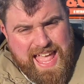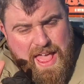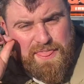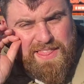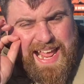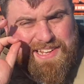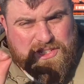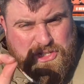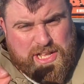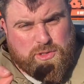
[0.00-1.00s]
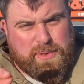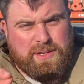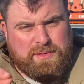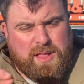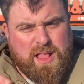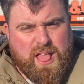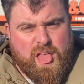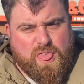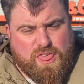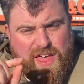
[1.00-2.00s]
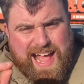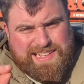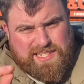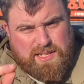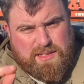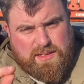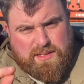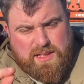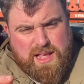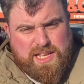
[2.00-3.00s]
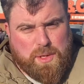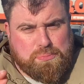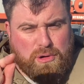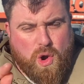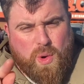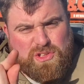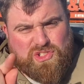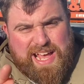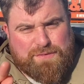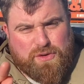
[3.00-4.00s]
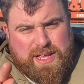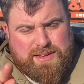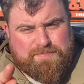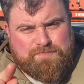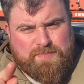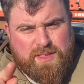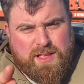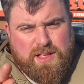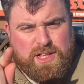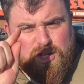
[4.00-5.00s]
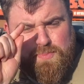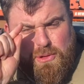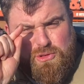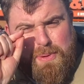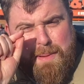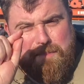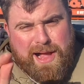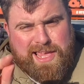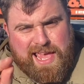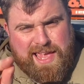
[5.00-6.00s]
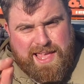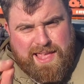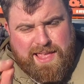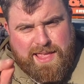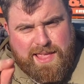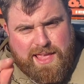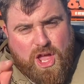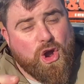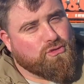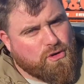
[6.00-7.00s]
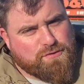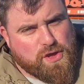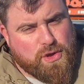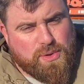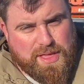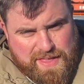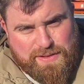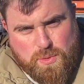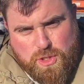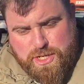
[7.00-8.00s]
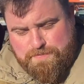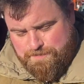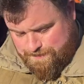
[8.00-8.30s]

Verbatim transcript: And ladies and gentlemen, that is a Pro 1 scaffolding sponsored by Monkey review. Thanks for watching.